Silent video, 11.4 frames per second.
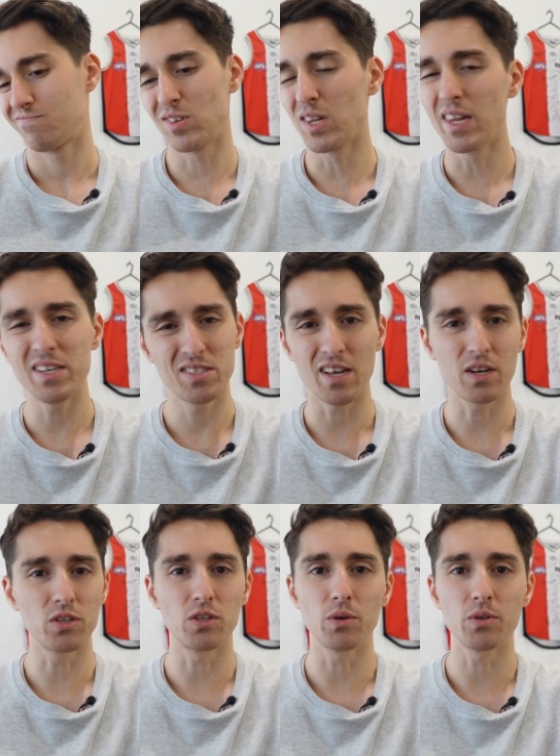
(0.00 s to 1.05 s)
the least they
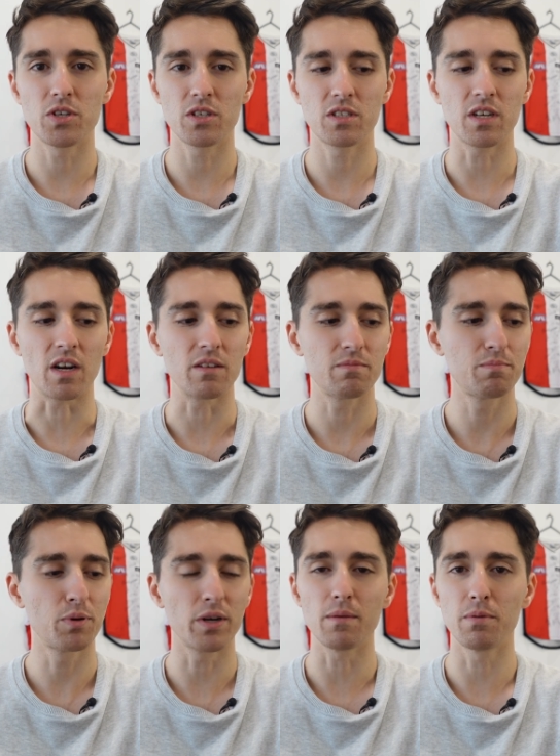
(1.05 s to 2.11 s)
could do is just yeah
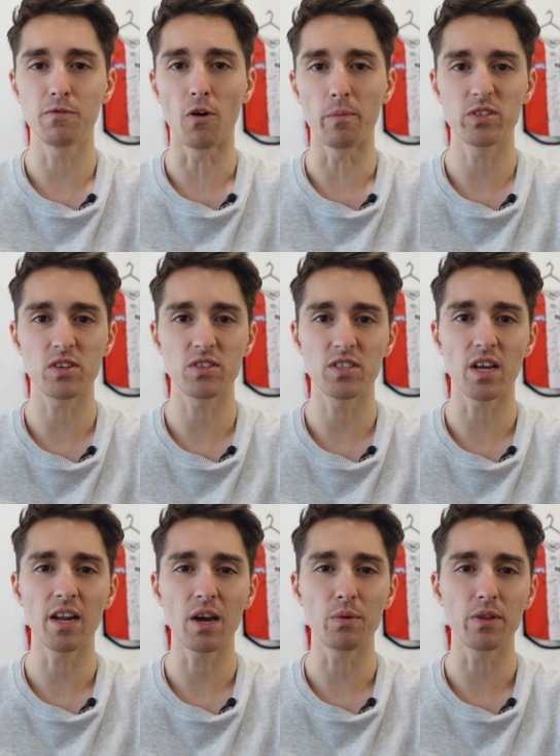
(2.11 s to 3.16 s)
put in a performance on
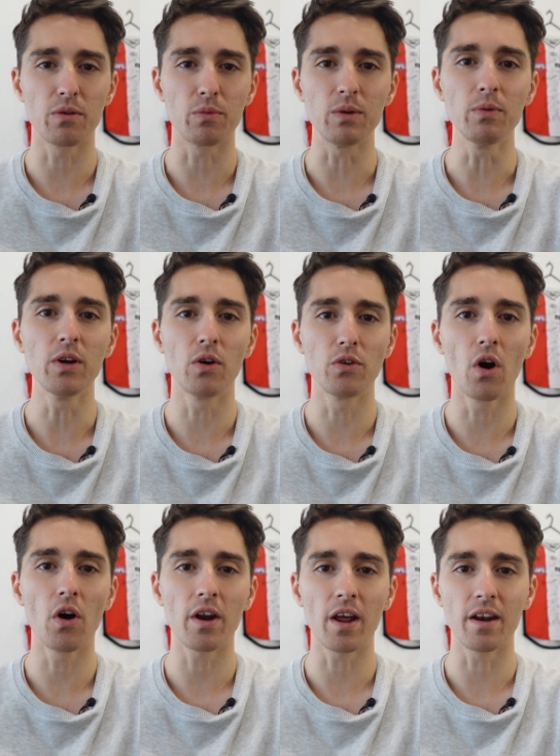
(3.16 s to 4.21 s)
Sunday, whether we win or
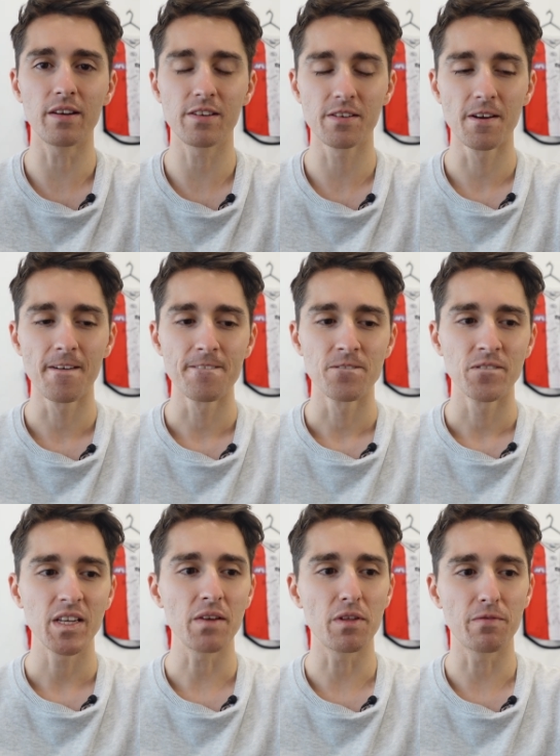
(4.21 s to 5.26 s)
not, and
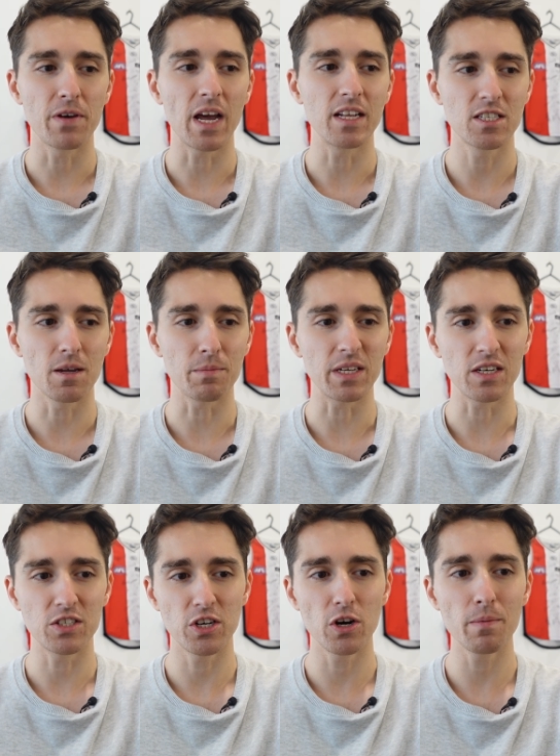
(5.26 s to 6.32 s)
give the fans something to
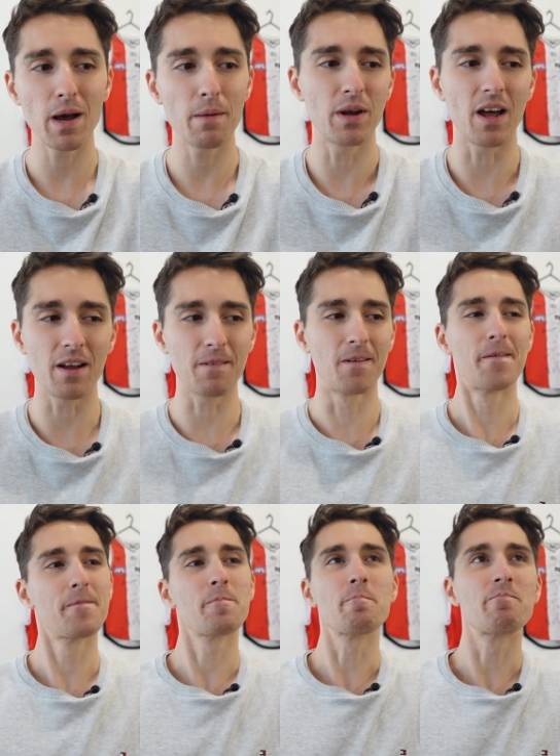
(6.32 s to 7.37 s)
cheer about. But I,
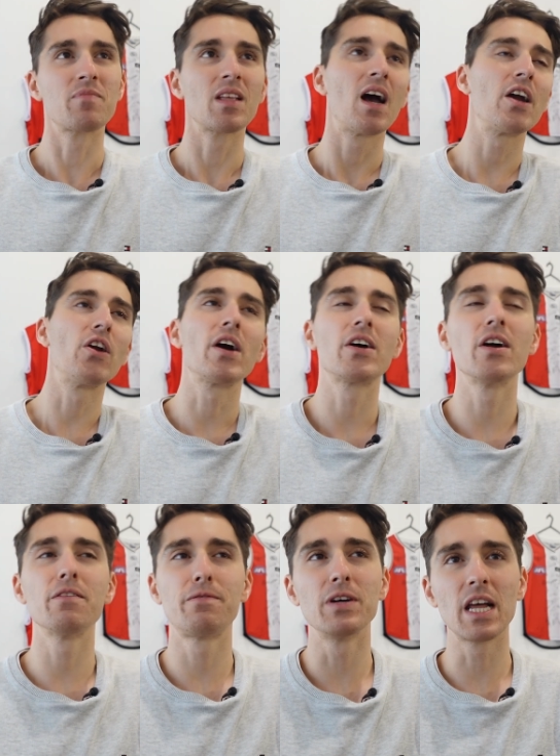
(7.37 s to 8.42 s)
I don't know. I kind
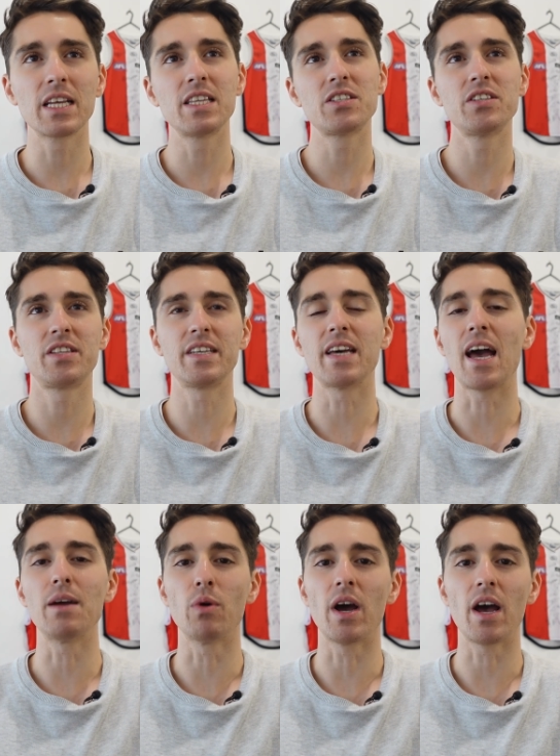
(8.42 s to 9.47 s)
of feel like this is the
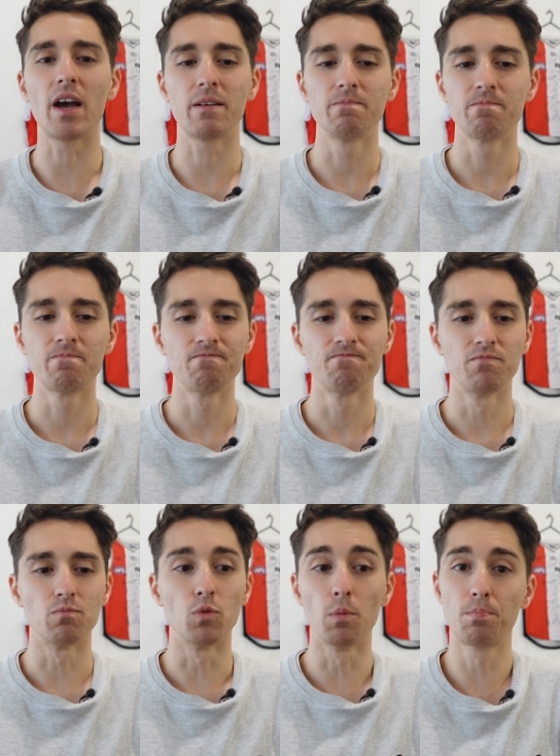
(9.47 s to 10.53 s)
game where
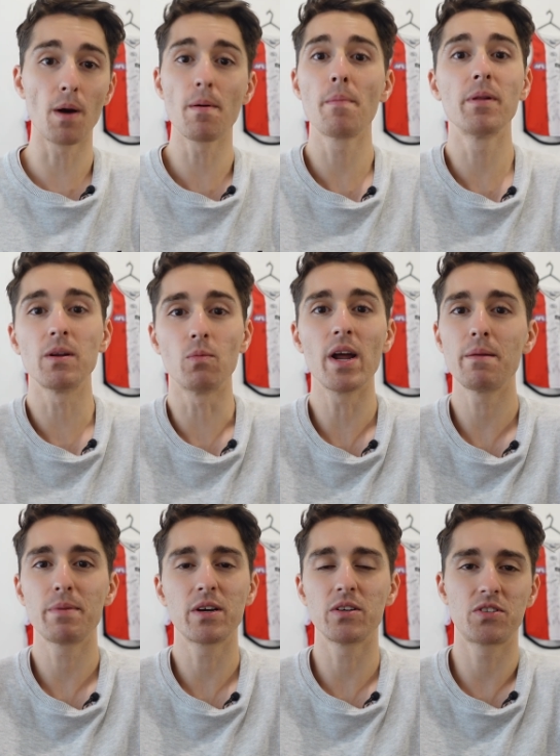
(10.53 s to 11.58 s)
we'll probably win
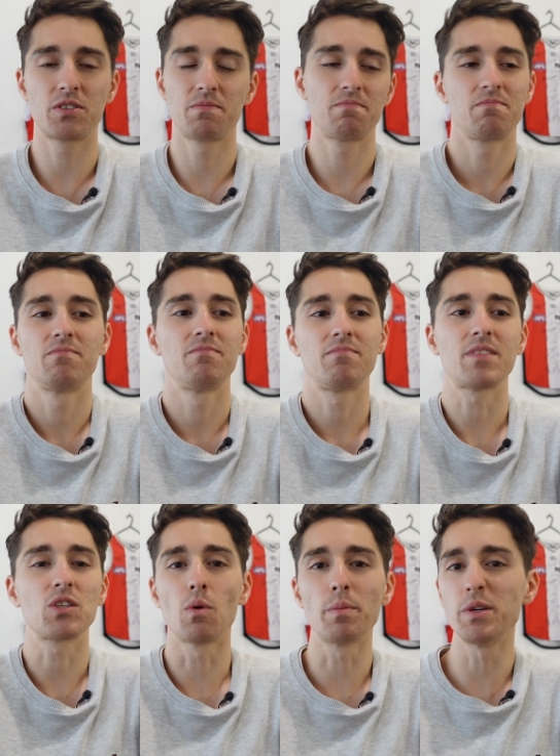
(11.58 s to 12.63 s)
because
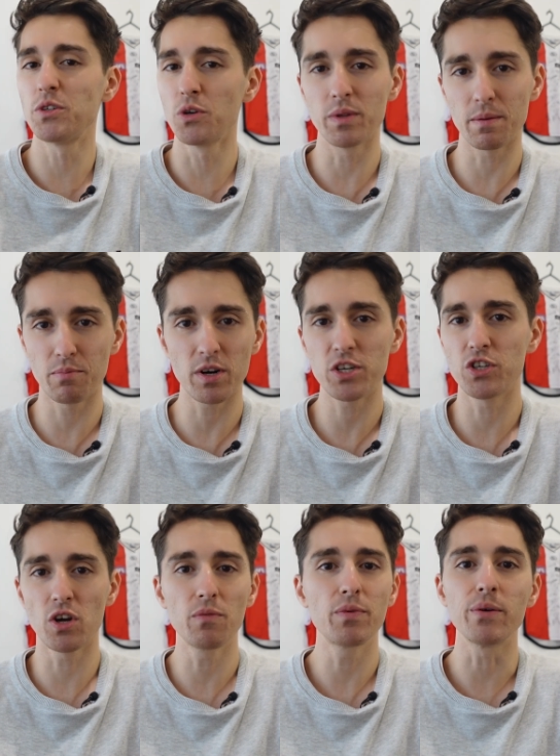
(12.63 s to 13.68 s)
that's what we do when the pressure's
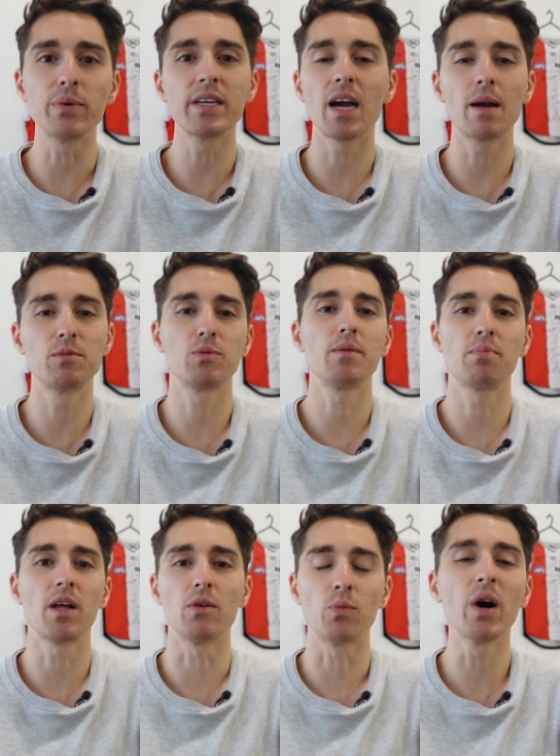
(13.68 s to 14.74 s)
off. We win games and we
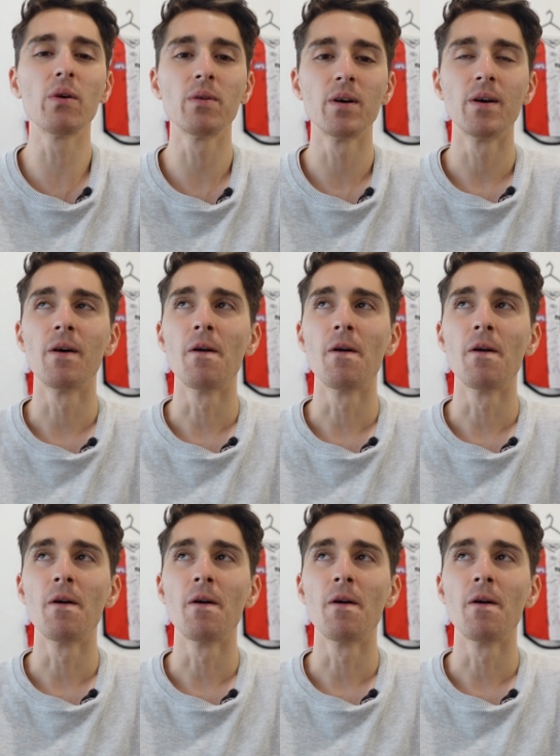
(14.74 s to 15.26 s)
play well.